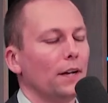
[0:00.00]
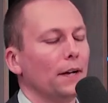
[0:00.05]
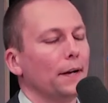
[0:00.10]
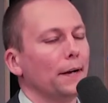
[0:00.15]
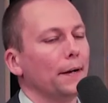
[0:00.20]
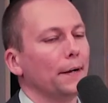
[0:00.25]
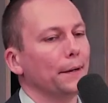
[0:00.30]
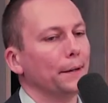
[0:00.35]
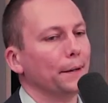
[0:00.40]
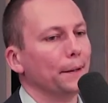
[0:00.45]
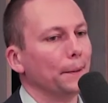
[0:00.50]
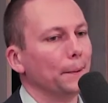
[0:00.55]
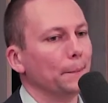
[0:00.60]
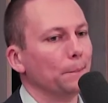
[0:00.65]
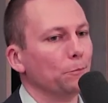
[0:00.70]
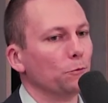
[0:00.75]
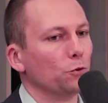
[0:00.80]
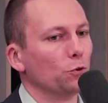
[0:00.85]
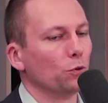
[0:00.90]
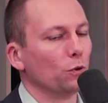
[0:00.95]

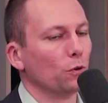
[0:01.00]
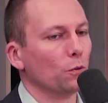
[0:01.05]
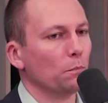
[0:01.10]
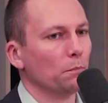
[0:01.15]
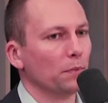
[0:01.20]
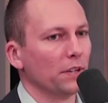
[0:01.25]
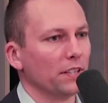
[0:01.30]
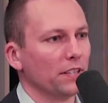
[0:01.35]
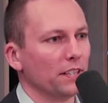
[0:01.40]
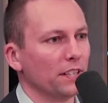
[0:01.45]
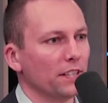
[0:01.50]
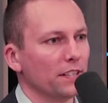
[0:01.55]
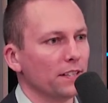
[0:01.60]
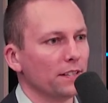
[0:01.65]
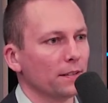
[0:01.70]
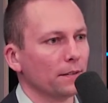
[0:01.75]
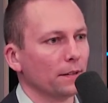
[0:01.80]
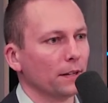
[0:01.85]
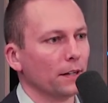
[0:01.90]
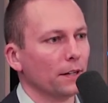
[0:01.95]
to
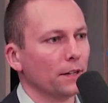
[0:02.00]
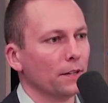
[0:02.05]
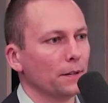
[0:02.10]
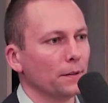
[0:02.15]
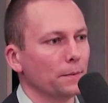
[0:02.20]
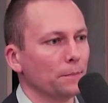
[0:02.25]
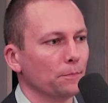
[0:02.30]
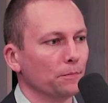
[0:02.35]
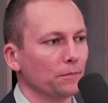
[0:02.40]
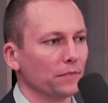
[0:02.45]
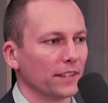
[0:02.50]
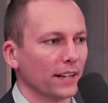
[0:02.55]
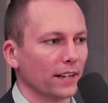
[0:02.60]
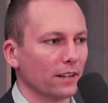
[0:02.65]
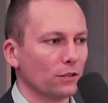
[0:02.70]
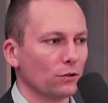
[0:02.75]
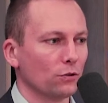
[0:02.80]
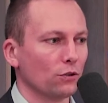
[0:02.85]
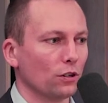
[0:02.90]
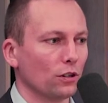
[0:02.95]
companies, and
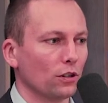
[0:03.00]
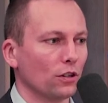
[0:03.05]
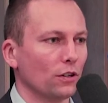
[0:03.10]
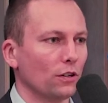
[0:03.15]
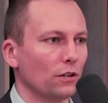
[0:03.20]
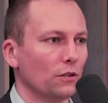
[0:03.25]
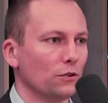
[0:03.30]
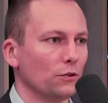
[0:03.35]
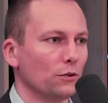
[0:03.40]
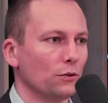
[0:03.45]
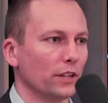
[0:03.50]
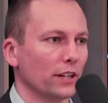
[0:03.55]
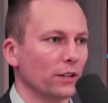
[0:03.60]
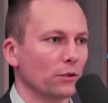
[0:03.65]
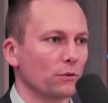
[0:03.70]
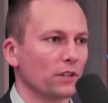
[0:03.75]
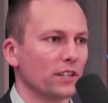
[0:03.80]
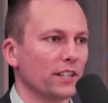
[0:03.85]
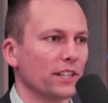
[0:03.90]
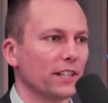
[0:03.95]
thanks to the cloud you can
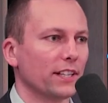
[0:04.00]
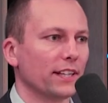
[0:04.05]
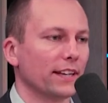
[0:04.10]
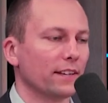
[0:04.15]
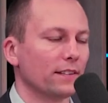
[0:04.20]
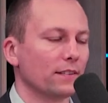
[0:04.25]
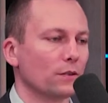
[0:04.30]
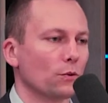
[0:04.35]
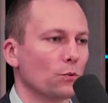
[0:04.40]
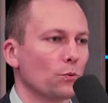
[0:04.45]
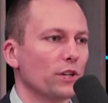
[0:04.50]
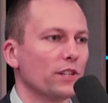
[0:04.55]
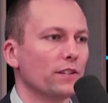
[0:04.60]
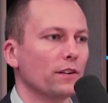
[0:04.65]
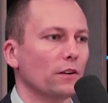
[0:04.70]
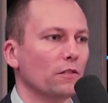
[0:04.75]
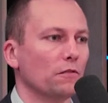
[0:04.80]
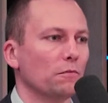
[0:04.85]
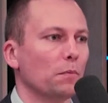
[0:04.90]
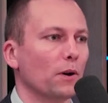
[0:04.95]
really get rid
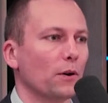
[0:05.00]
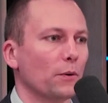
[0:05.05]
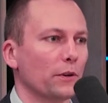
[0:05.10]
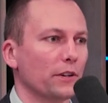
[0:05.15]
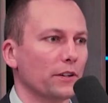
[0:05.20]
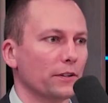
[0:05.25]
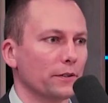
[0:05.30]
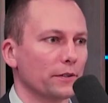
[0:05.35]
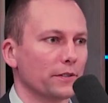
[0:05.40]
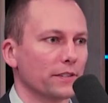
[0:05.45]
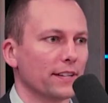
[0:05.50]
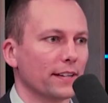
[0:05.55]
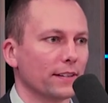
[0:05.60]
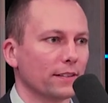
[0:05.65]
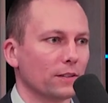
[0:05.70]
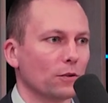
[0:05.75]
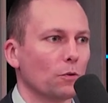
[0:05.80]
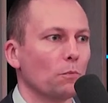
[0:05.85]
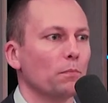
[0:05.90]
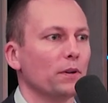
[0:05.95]
of barriers
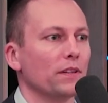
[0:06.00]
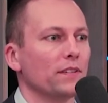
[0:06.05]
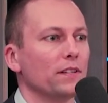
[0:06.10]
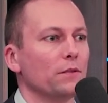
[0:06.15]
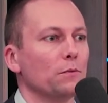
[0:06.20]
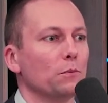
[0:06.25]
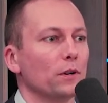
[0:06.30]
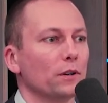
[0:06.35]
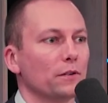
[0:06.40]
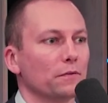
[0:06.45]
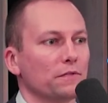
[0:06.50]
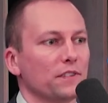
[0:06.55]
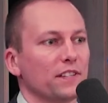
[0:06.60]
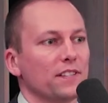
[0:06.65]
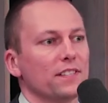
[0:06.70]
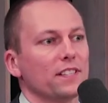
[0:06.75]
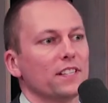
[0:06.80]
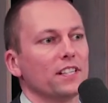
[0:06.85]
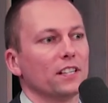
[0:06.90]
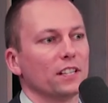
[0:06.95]
that companies were
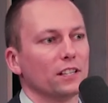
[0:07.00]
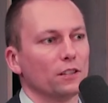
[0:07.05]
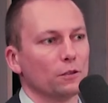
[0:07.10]
facing in the